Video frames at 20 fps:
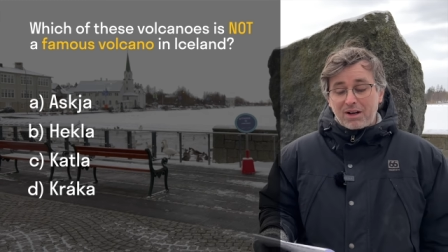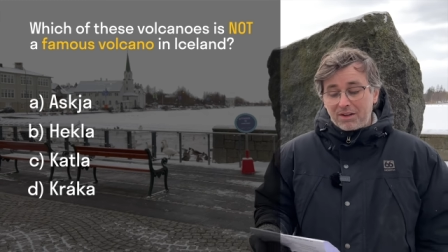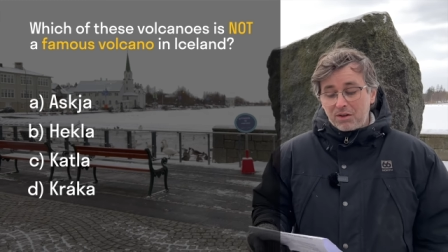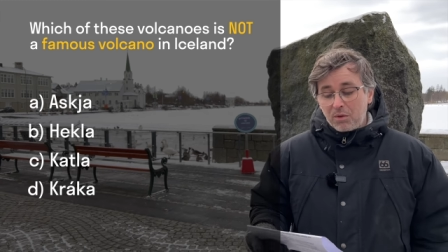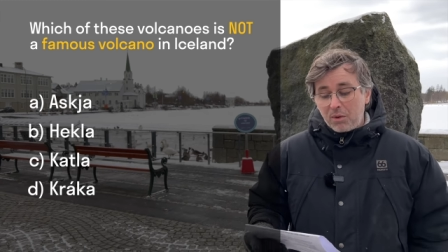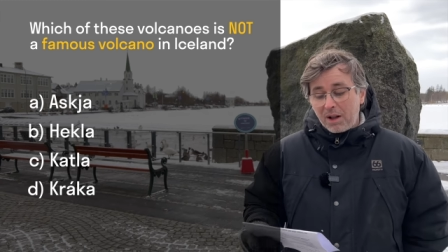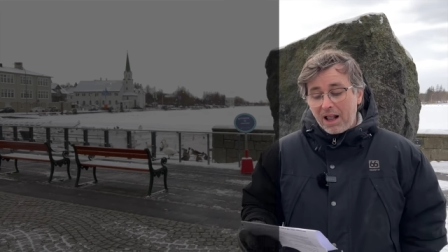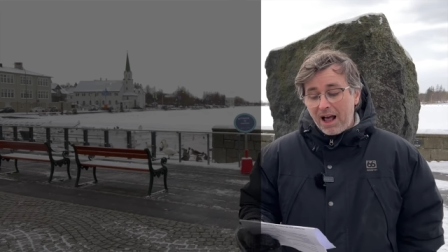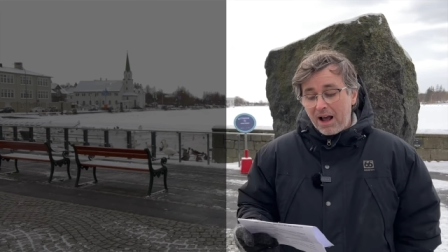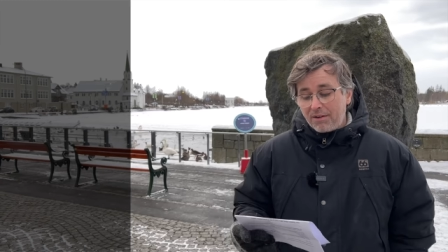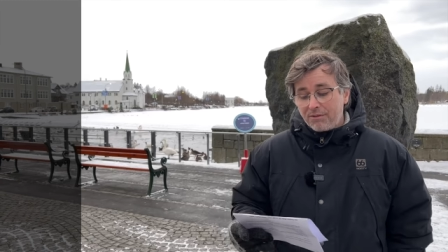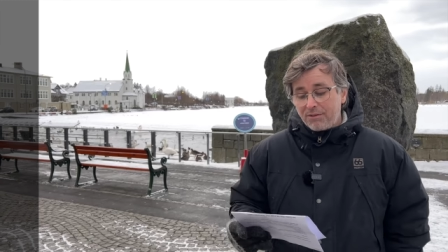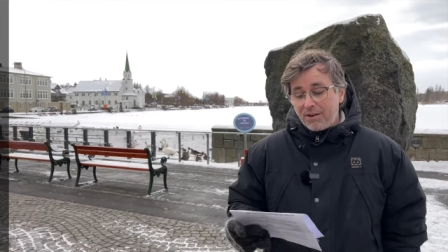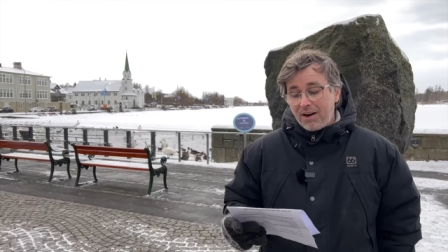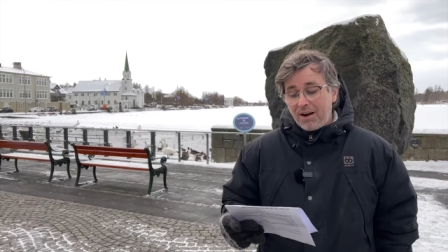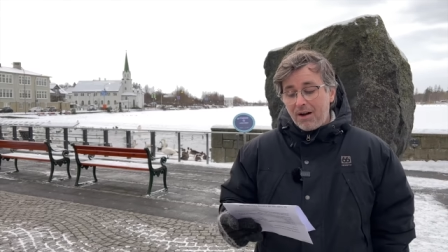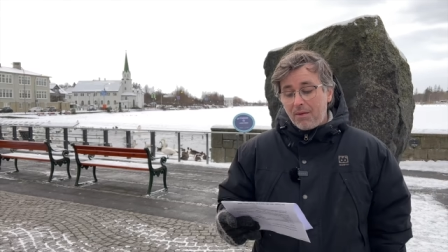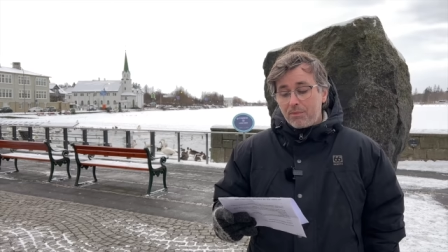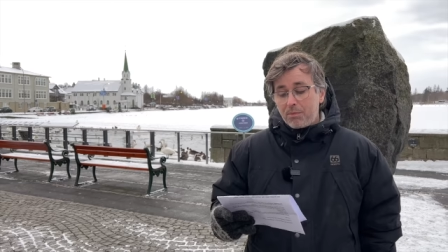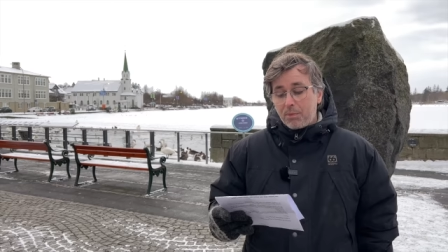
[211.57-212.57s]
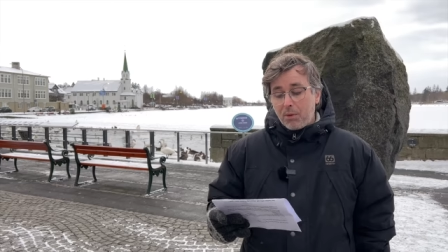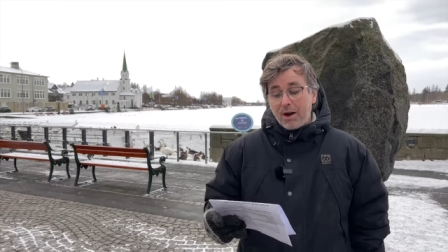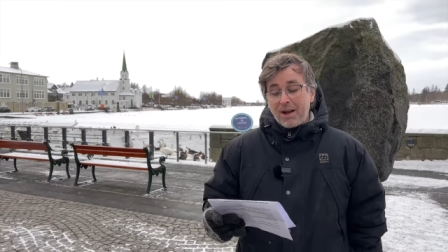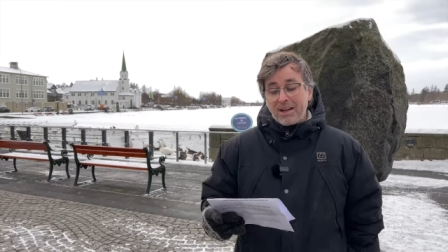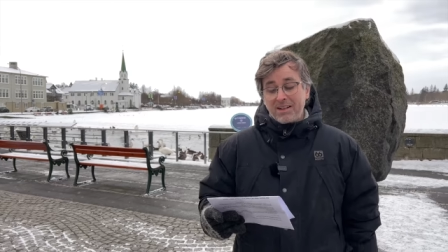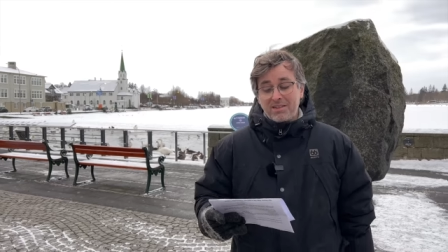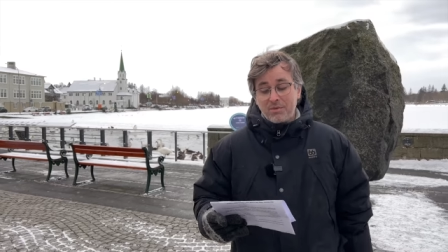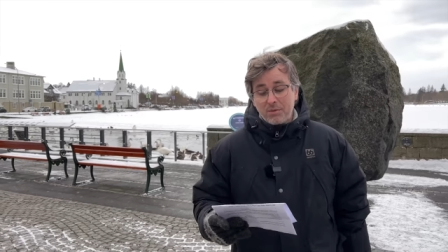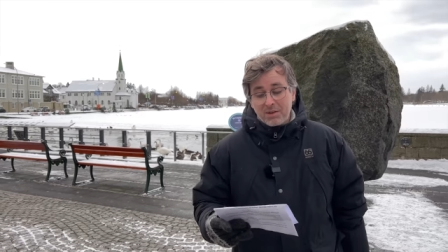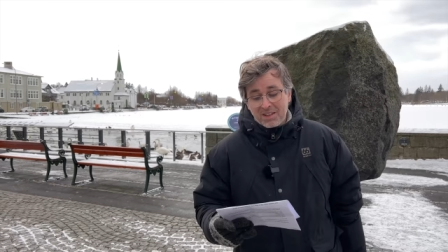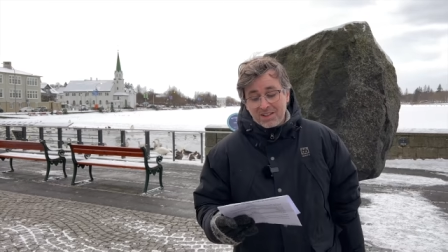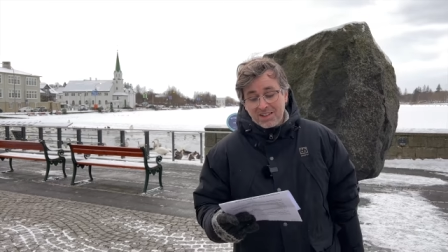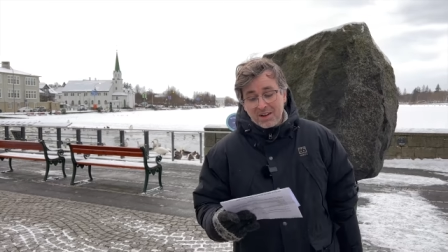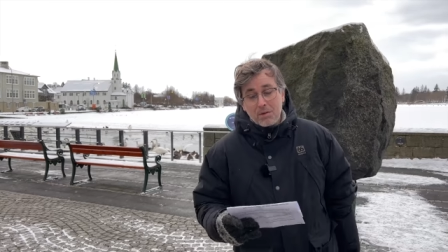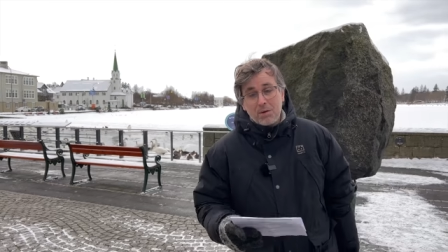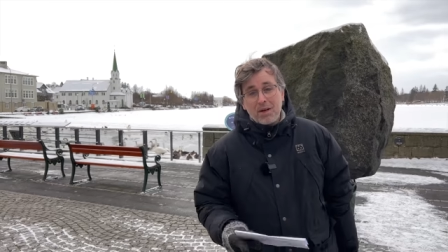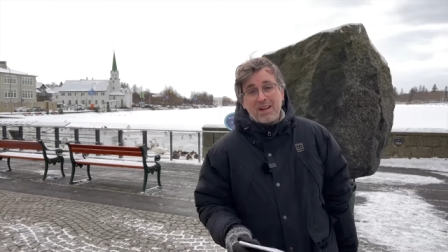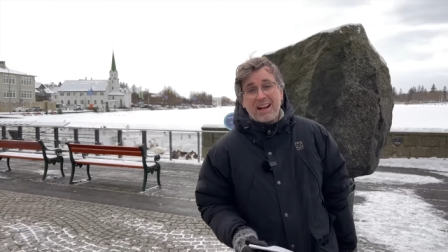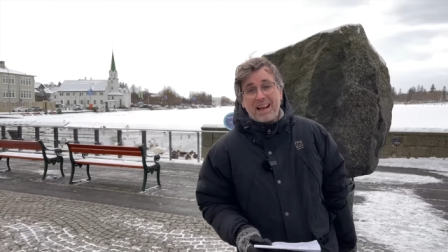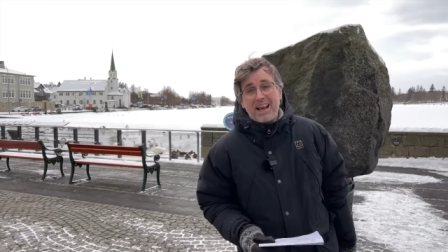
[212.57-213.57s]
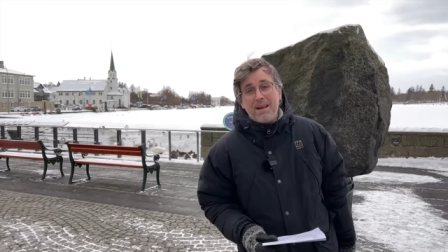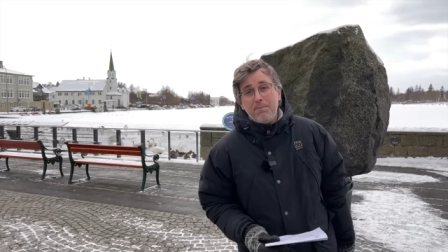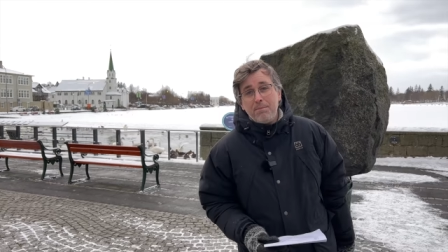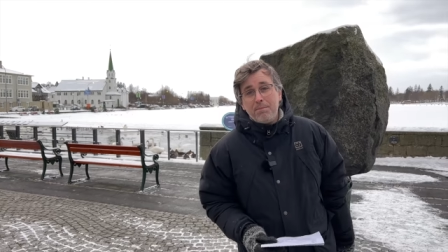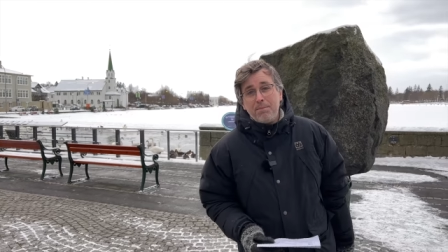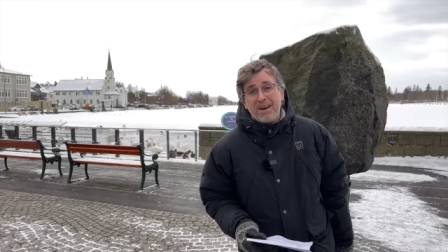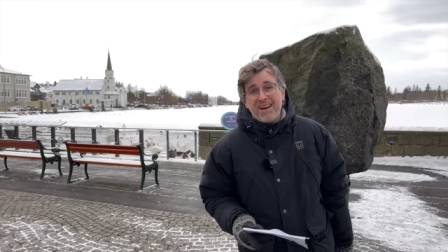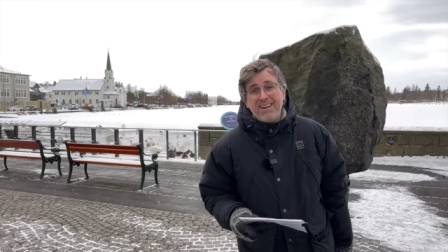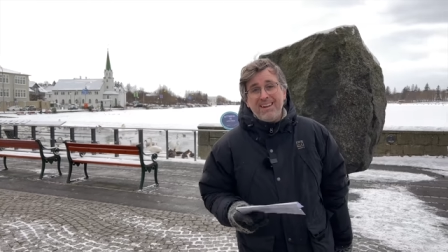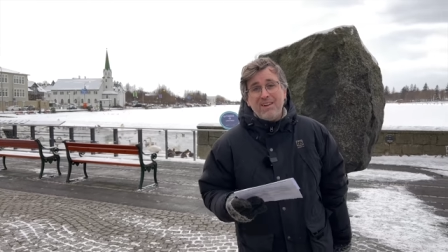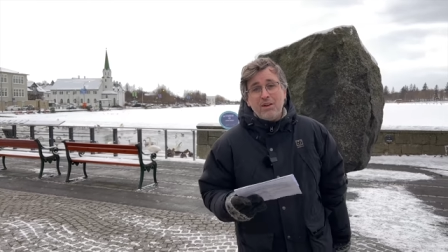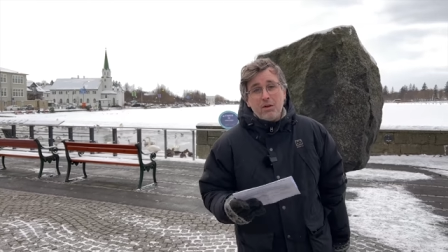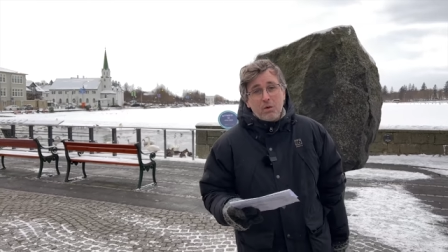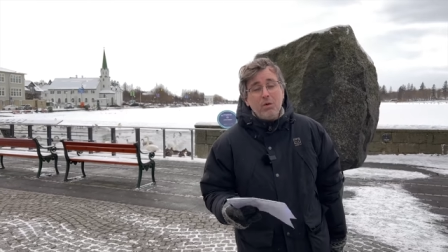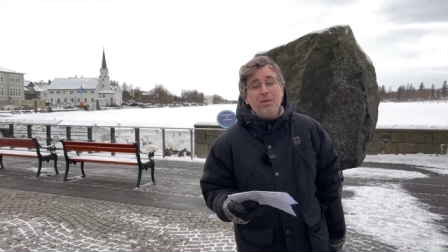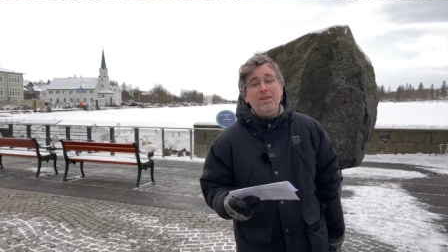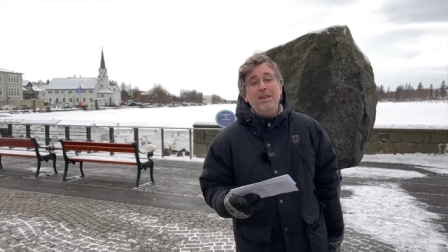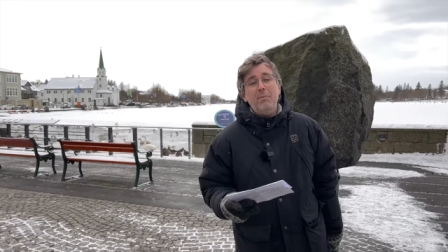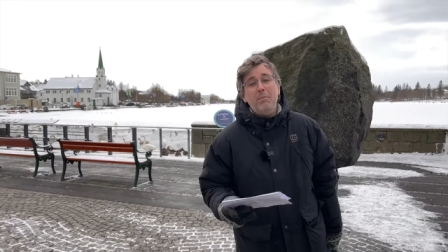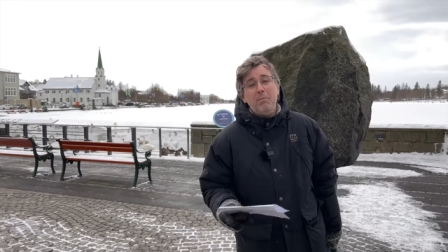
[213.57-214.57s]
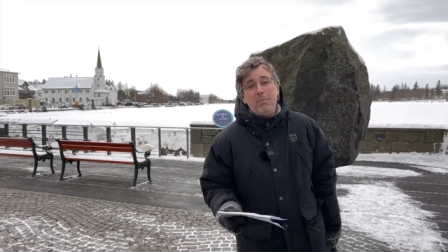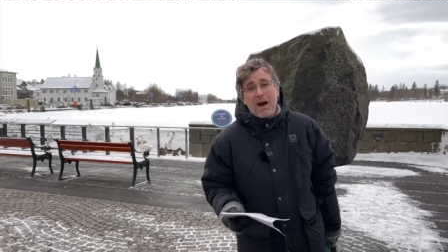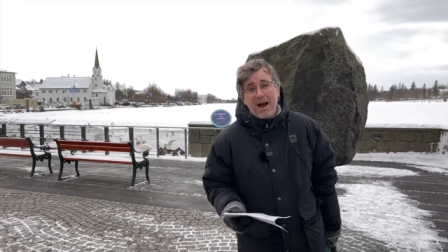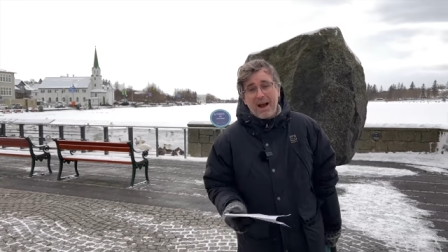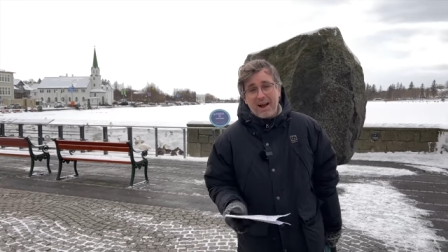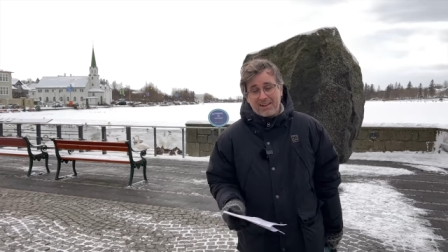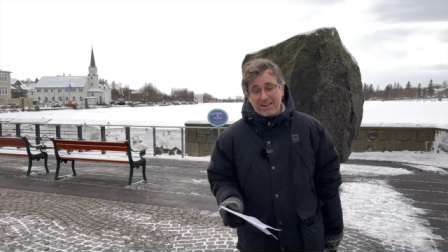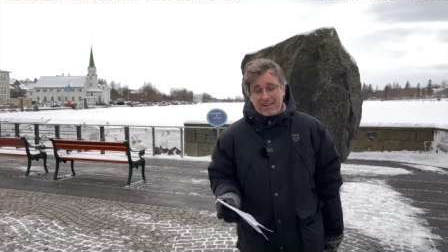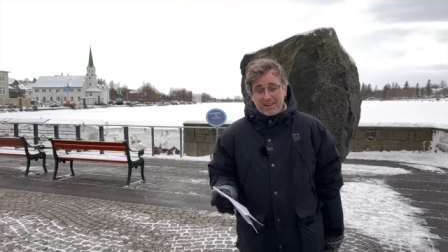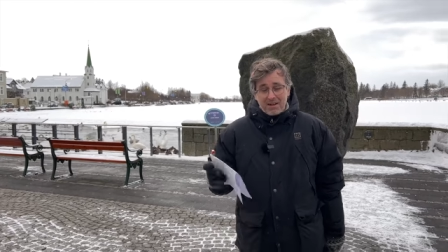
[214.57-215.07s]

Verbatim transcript: you will have a prize, which is a grapevine goodie bag.